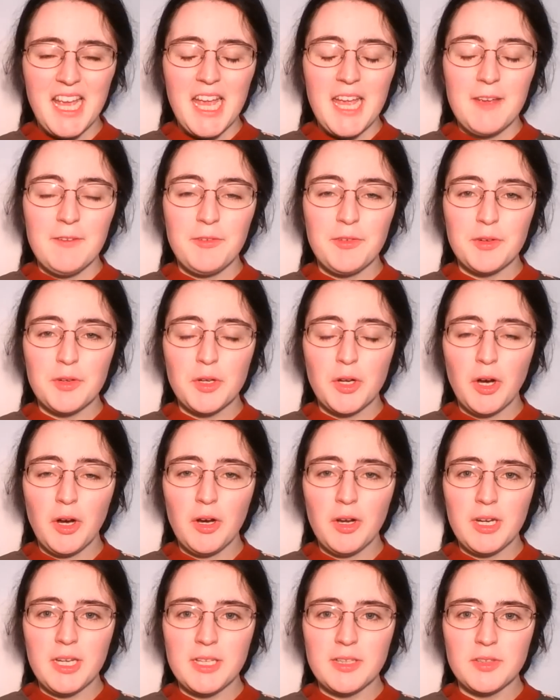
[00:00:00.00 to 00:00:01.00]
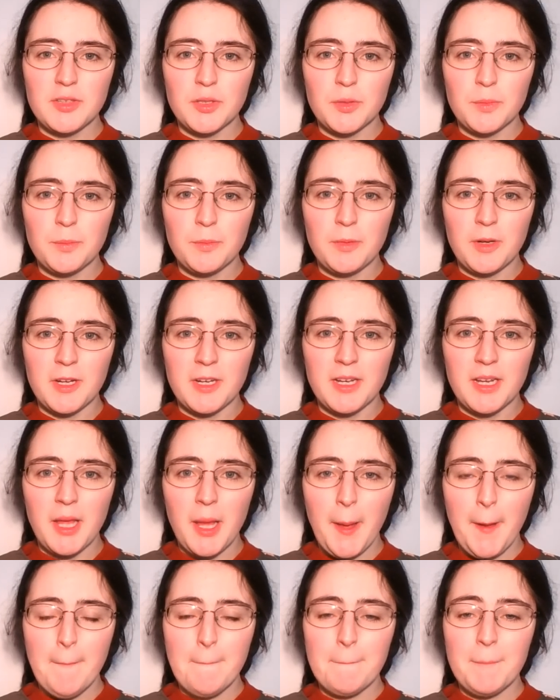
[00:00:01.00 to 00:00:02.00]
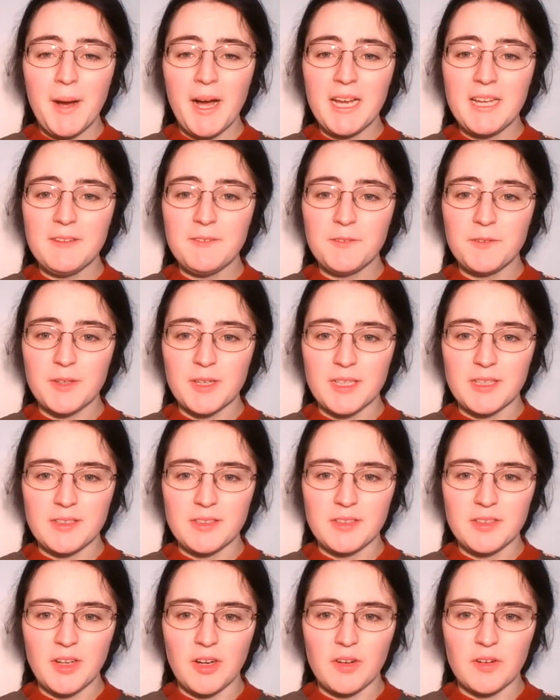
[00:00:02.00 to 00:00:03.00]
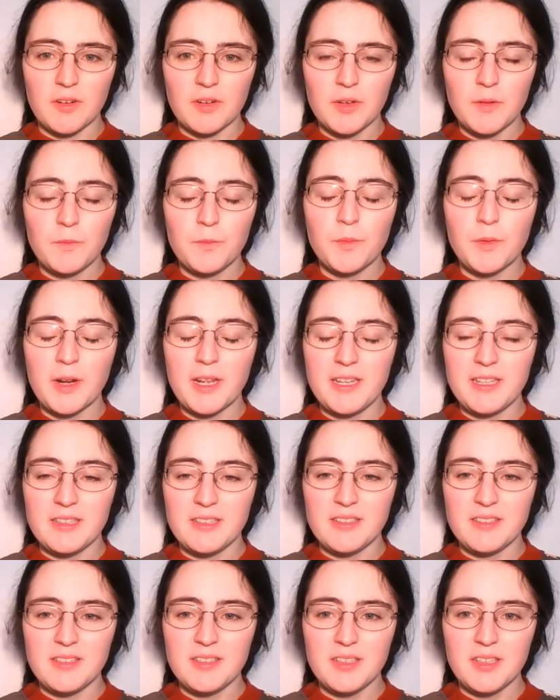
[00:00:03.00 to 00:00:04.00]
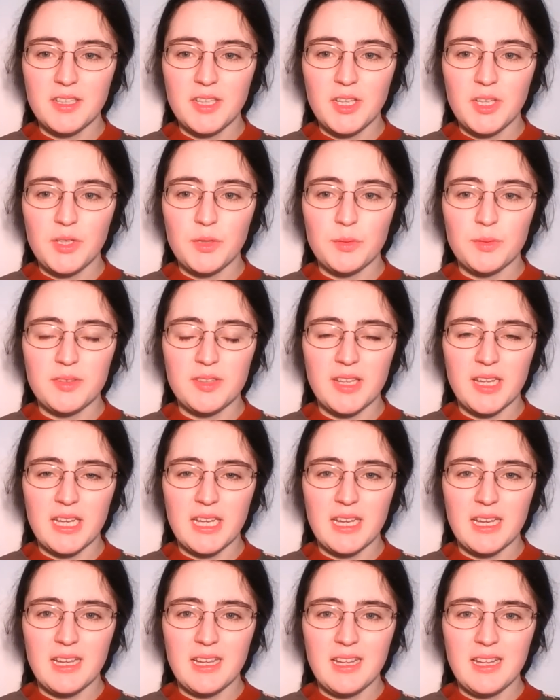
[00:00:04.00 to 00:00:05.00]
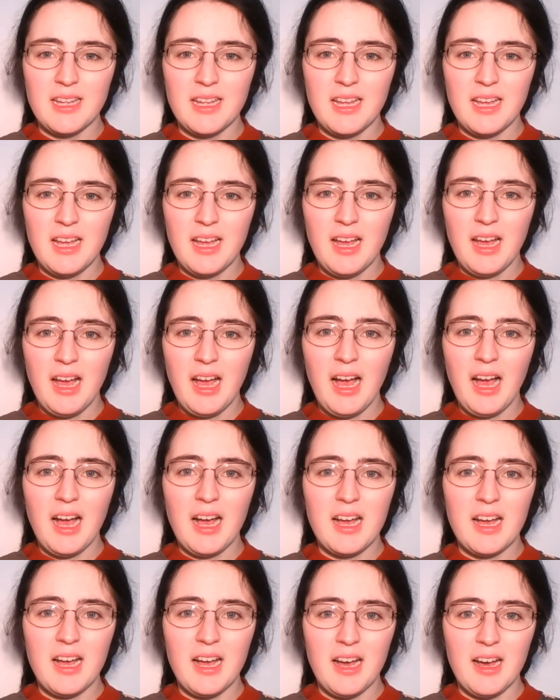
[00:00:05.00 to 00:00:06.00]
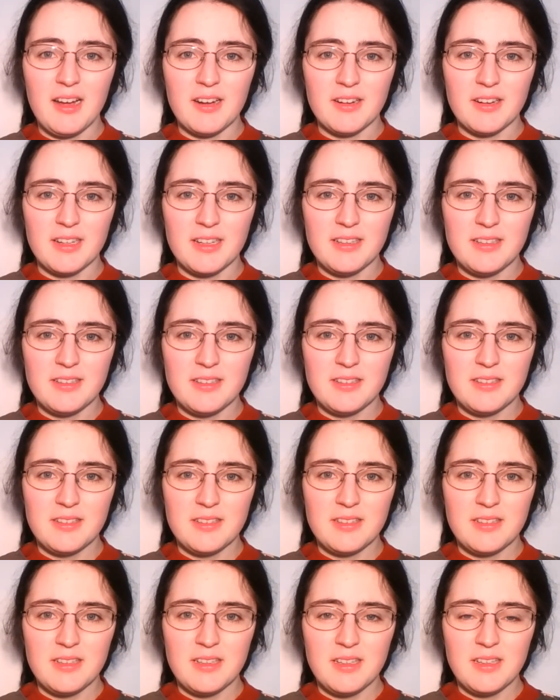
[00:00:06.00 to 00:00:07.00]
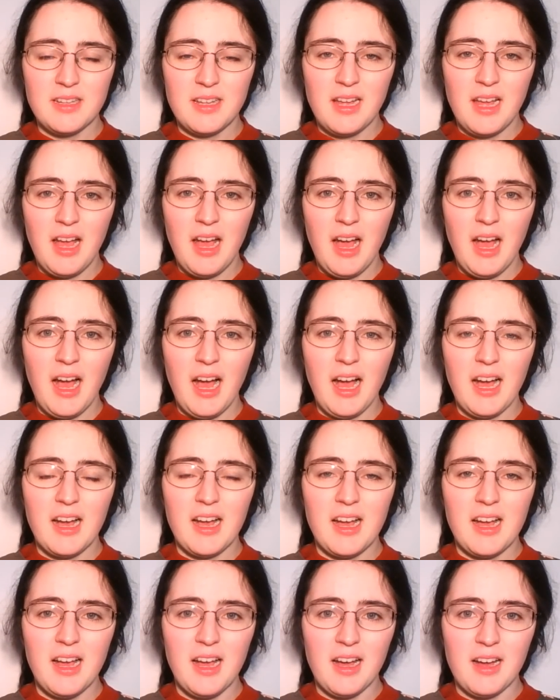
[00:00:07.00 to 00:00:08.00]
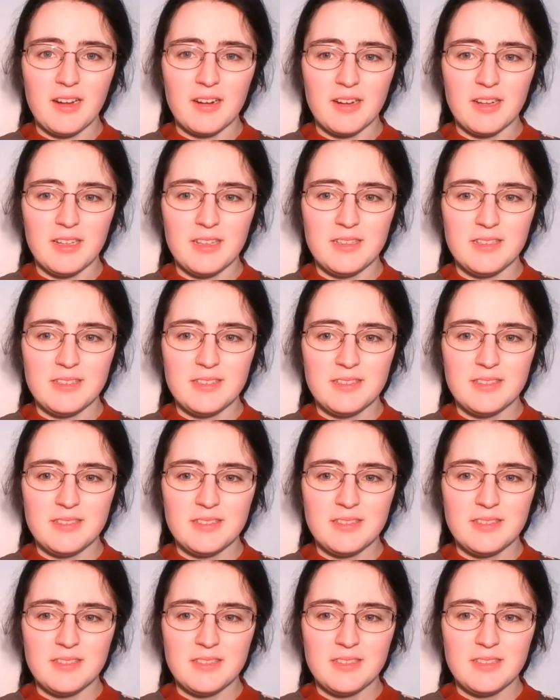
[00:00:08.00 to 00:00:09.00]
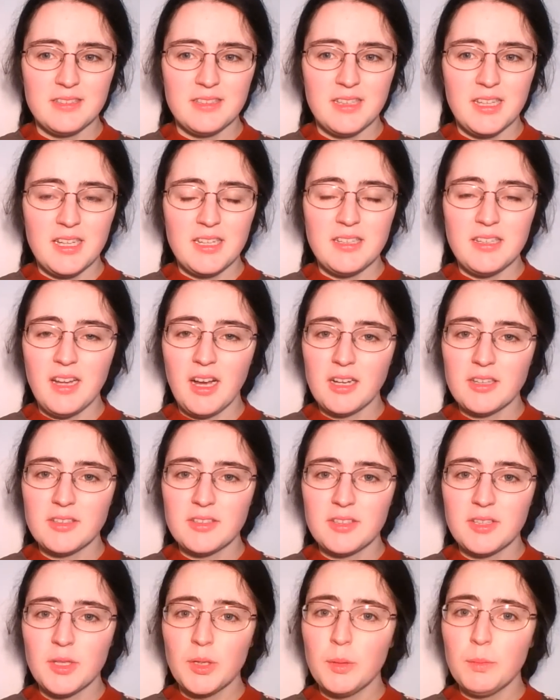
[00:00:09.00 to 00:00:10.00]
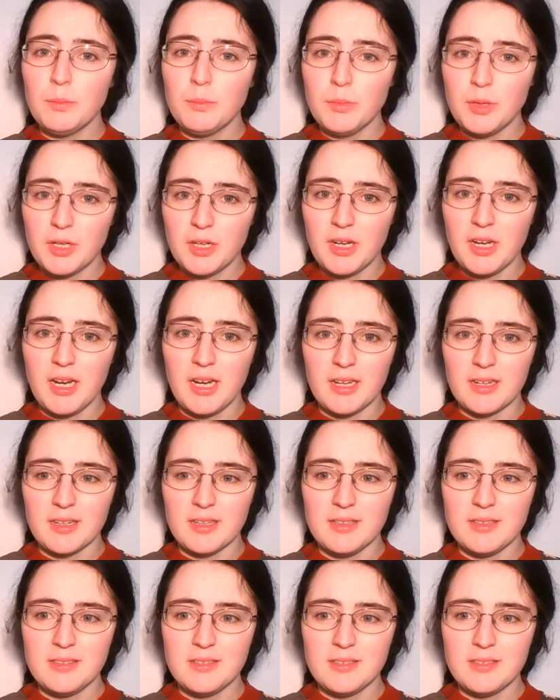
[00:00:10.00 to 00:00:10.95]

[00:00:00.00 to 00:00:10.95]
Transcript: If we're calling someone my friend or friend, you say a chara. A chara. Not mochara.